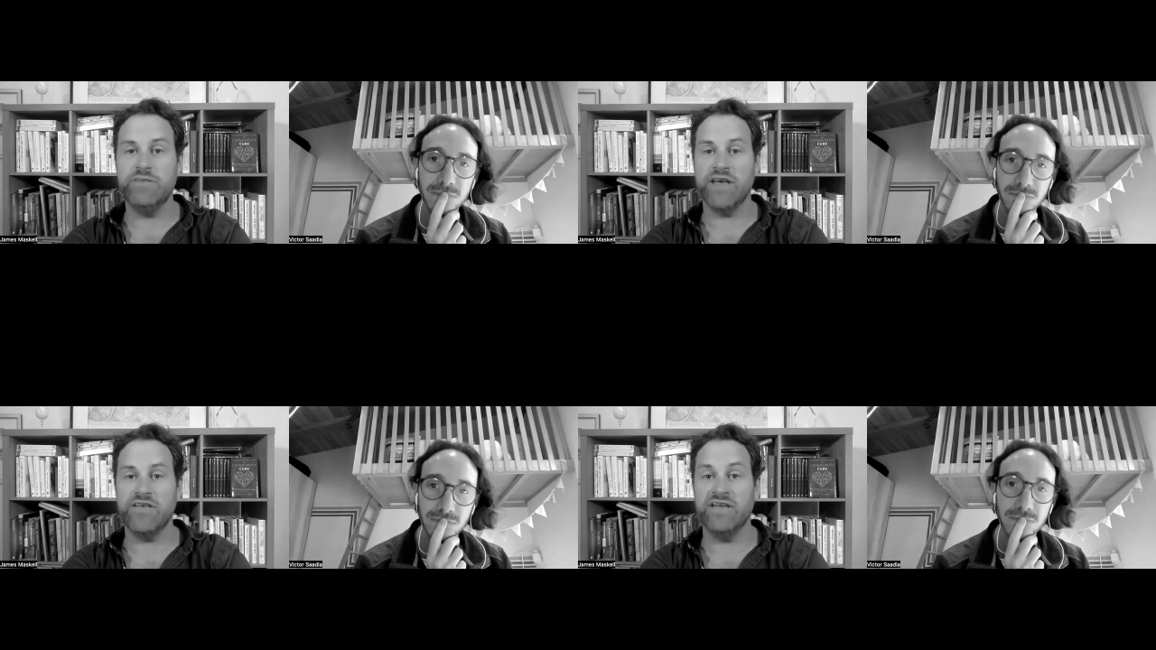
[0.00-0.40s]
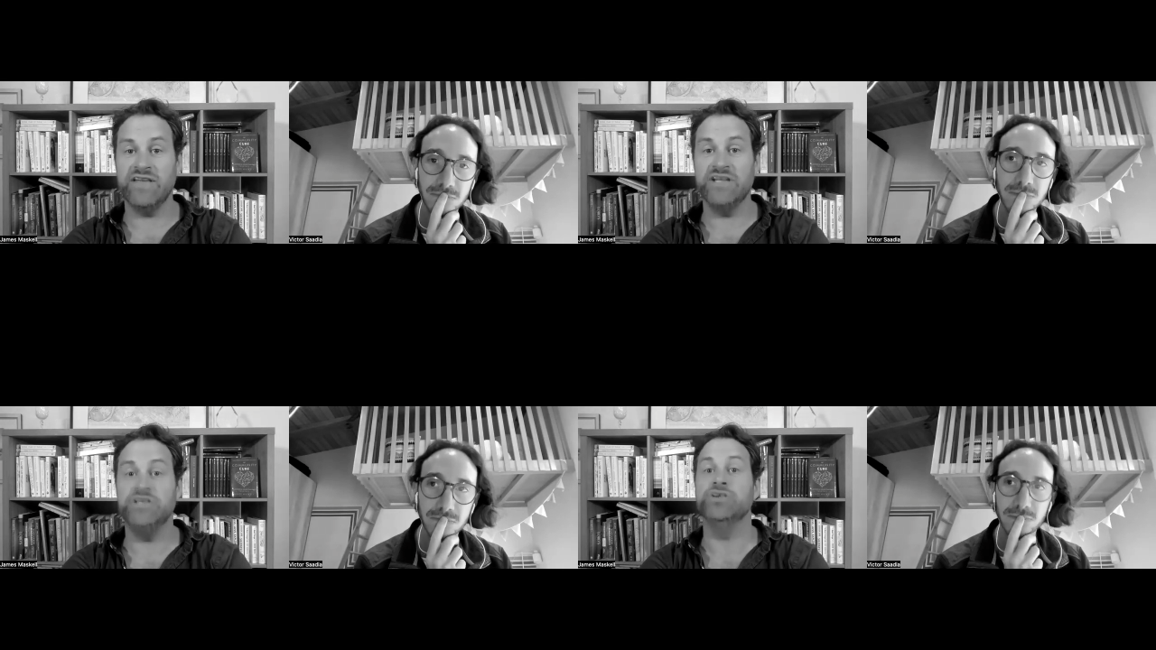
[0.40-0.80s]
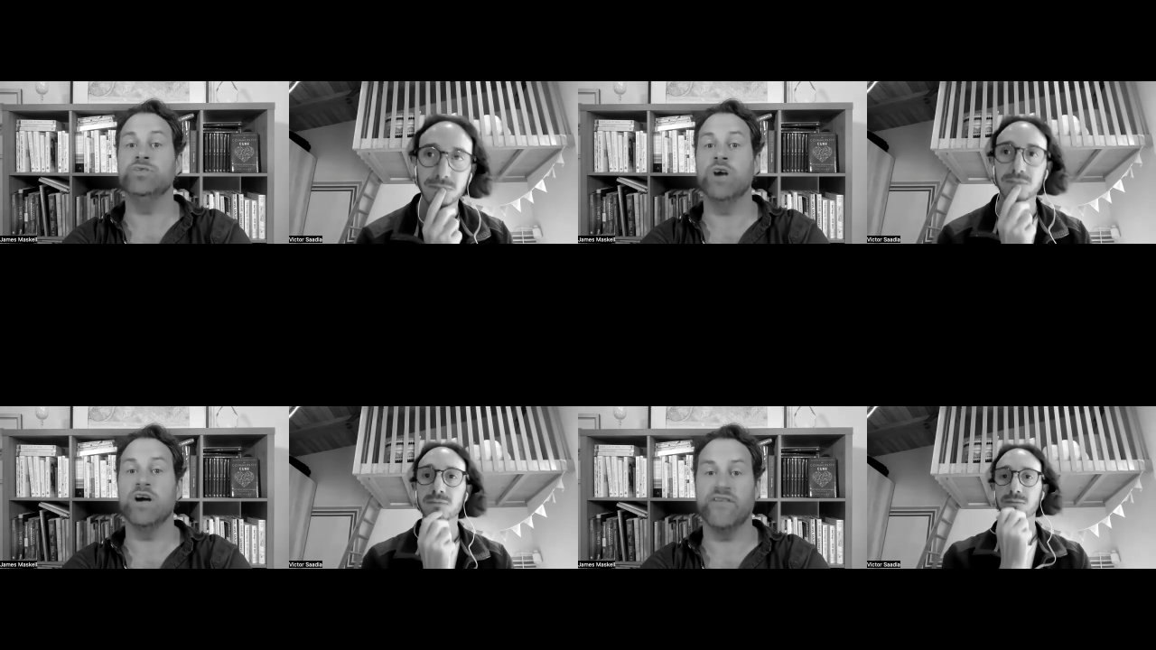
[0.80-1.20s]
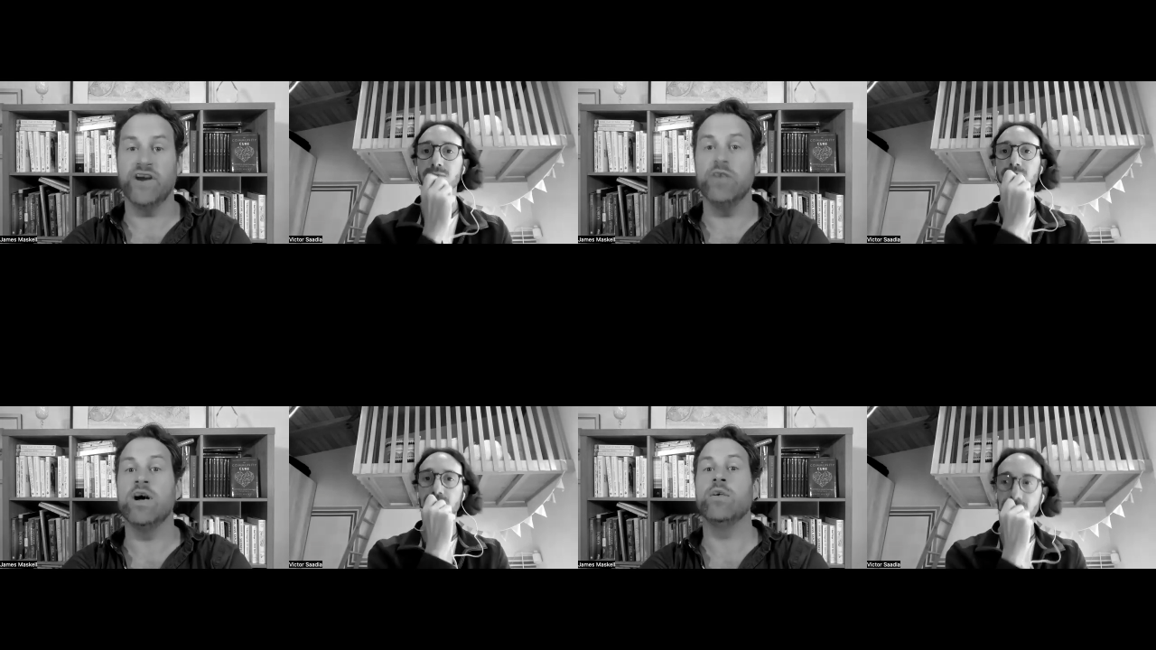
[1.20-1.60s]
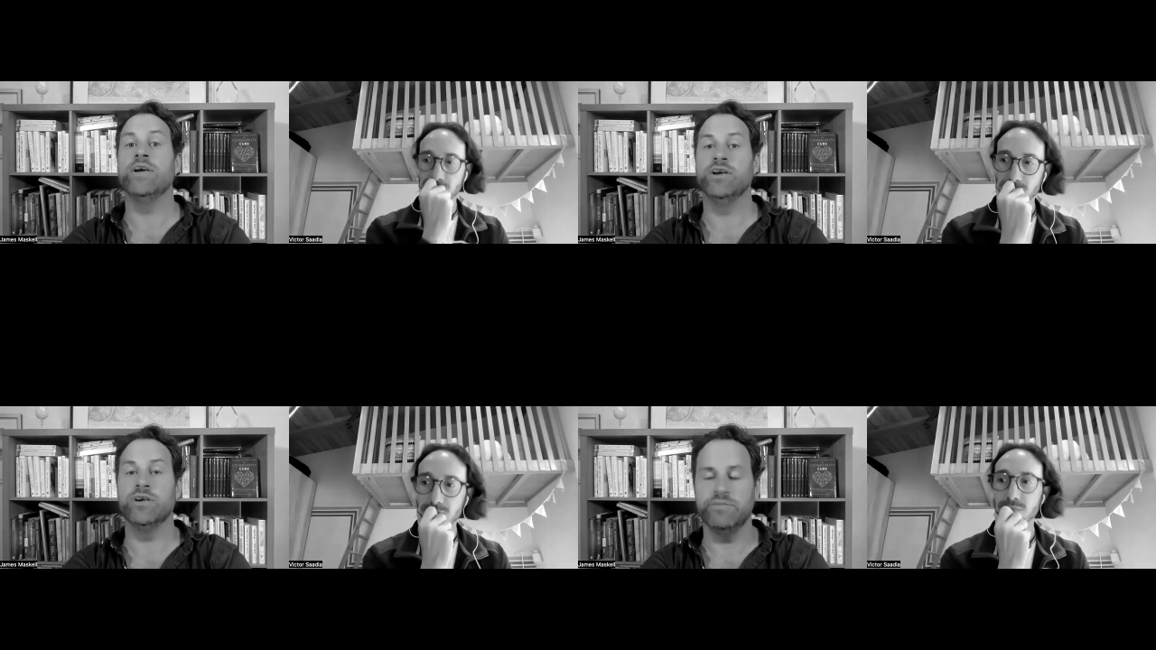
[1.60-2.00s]
Speaker 1: but I think they do work very well when
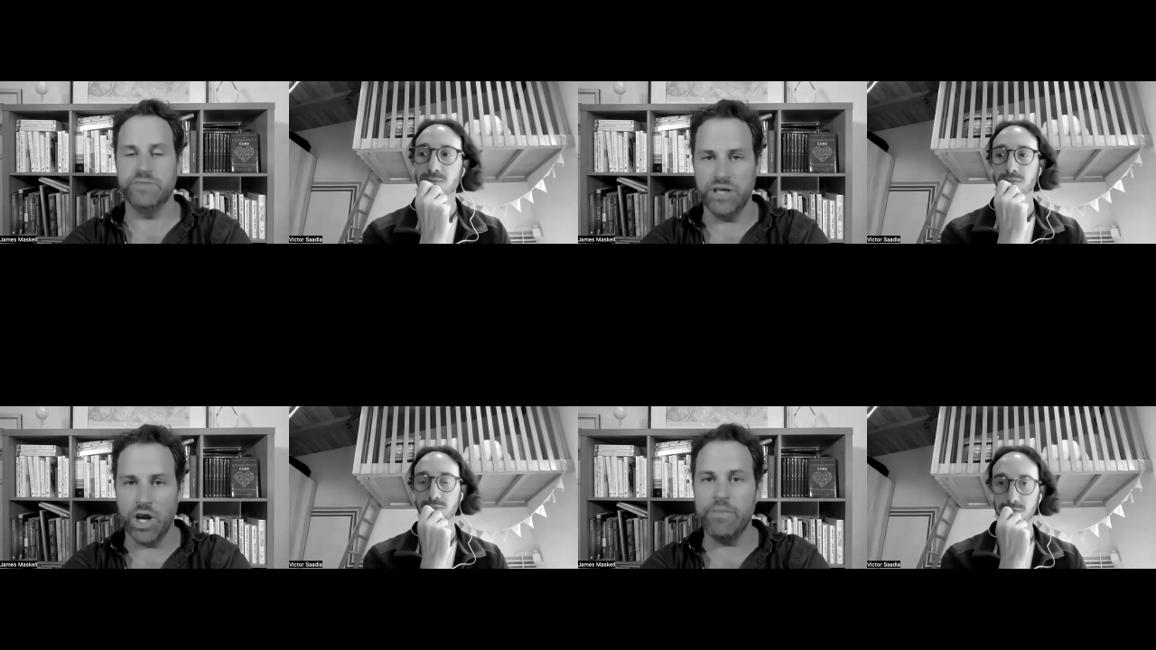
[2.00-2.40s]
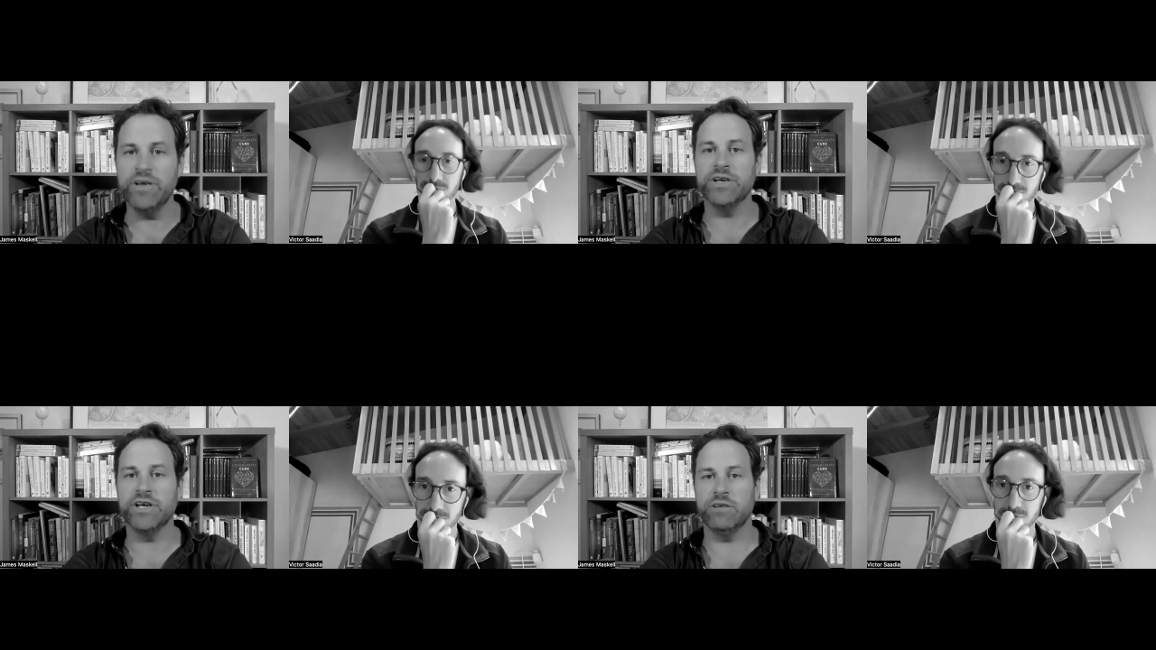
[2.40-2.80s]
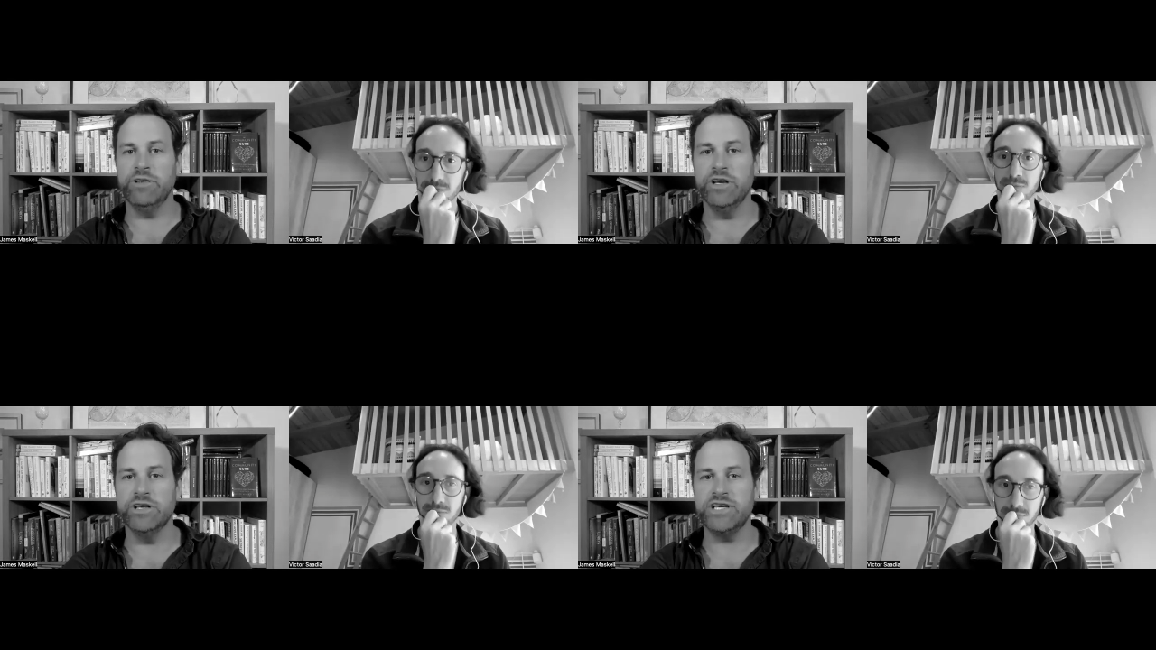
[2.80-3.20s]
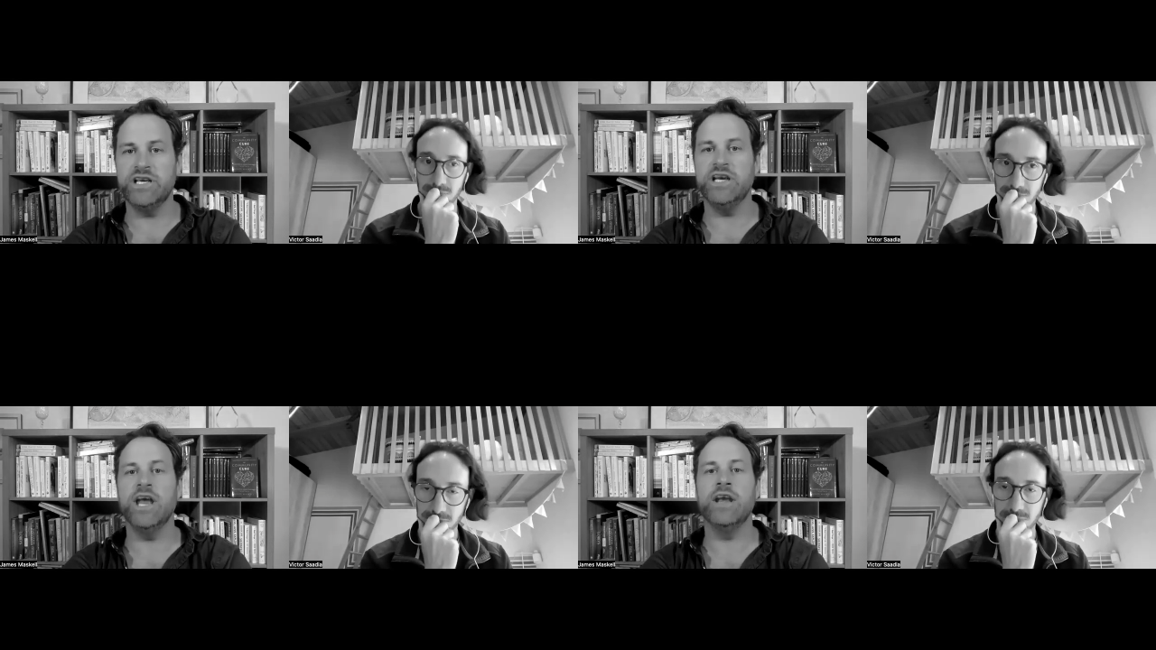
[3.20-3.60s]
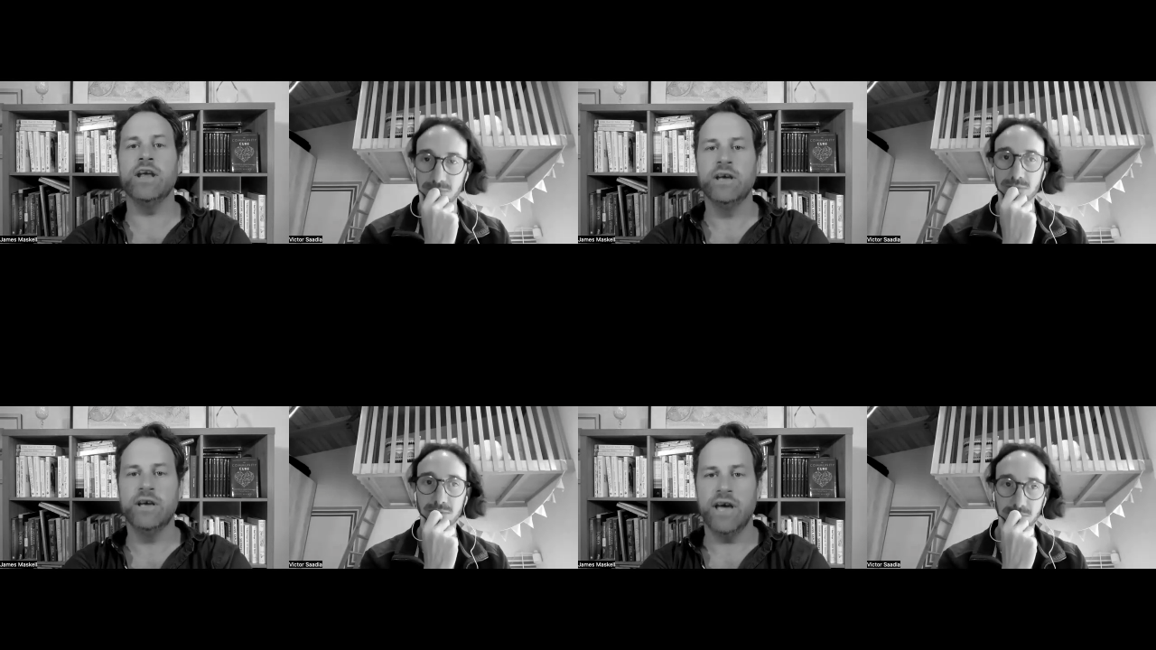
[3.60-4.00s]
you're, you know, building community and,
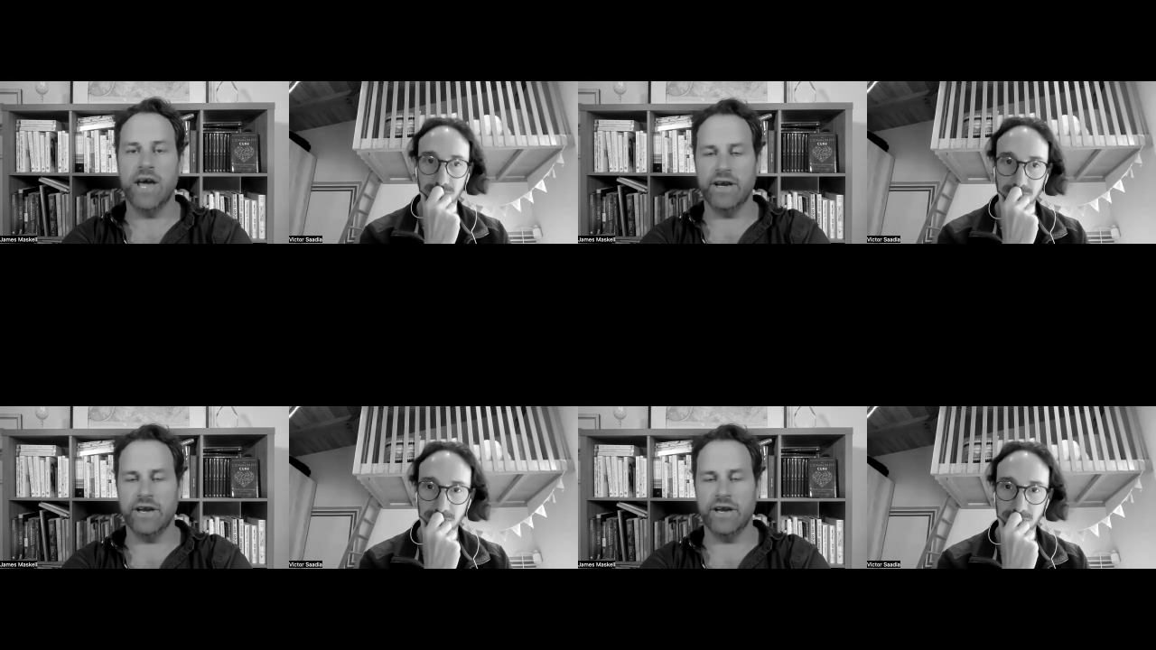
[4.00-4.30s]
and,